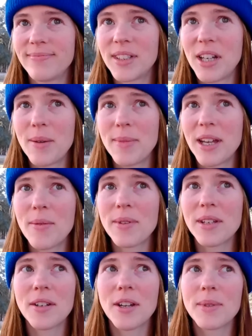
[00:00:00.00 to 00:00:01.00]
coming out with
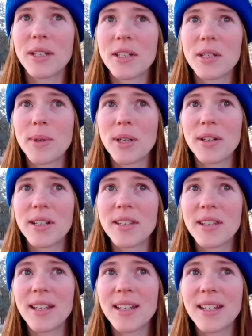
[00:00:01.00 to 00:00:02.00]
an adoptee experience
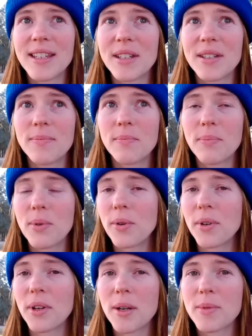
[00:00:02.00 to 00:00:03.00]
that isn't
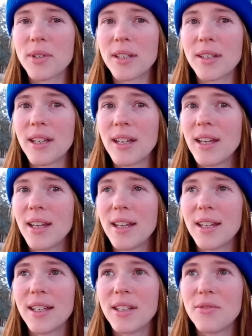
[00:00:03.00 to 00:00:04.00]
pro-adoption,
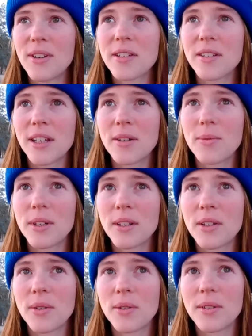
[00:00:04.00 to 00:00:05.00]
you face a lot of
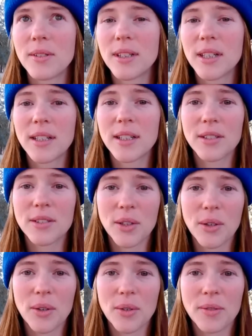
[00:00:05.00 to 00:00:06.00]
ridicule.
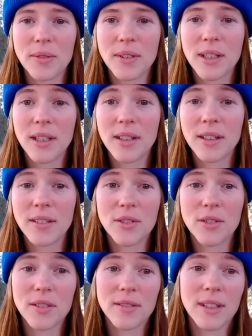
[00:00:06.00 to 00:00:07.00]
So
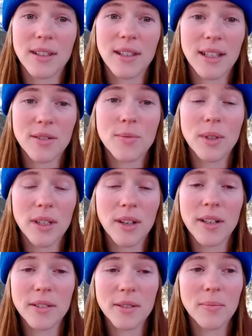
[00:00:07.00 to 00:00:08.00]
just it's really
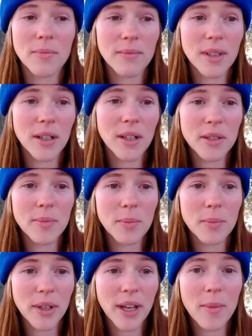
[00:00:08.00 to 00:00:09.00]
awesome that all these
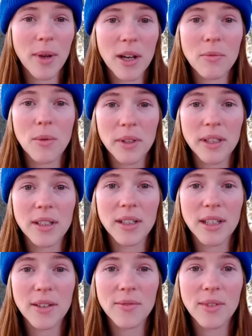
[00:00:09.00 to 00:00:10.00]
people came out and were willing to
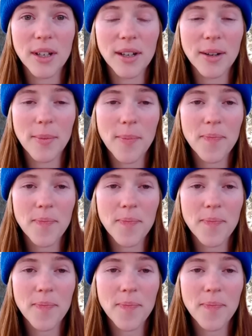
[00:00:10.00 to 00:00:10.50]
give their